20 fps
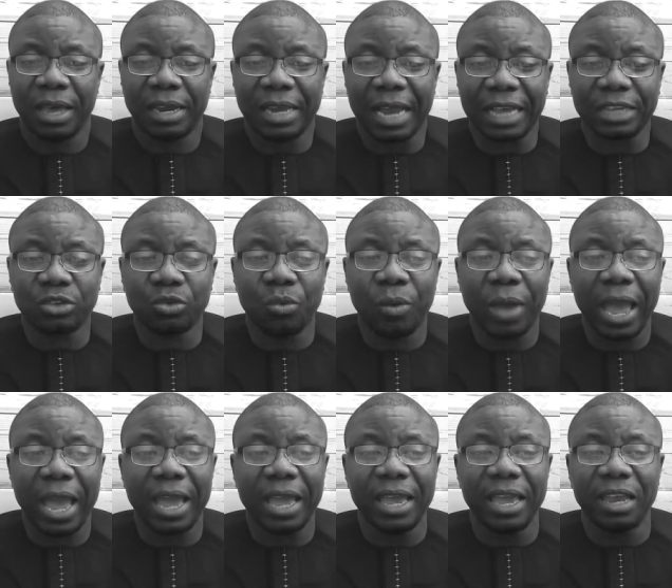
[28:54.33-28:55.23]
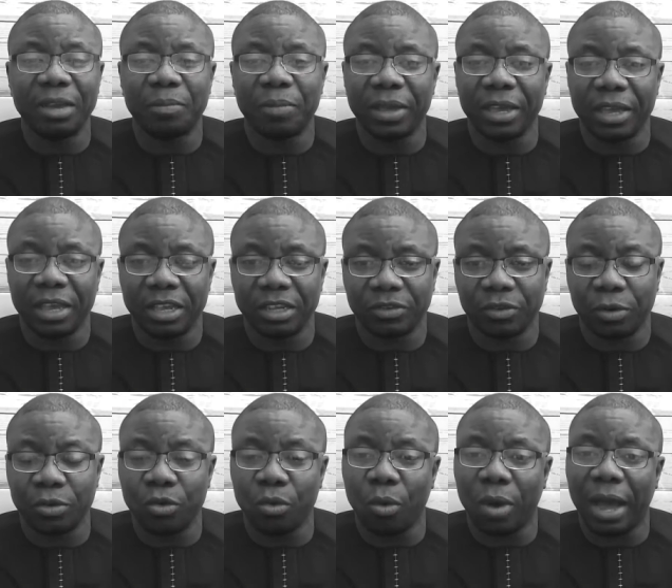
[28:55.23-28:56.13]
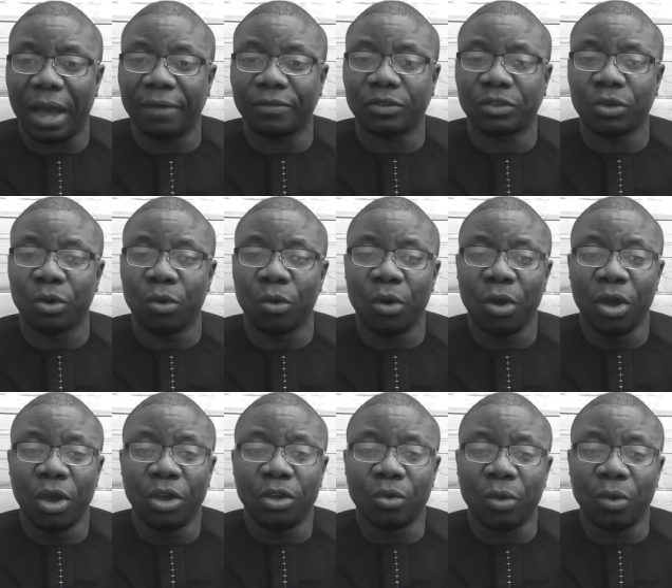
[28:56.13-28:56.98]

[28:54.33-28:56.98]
That's where it begins. Or so you have to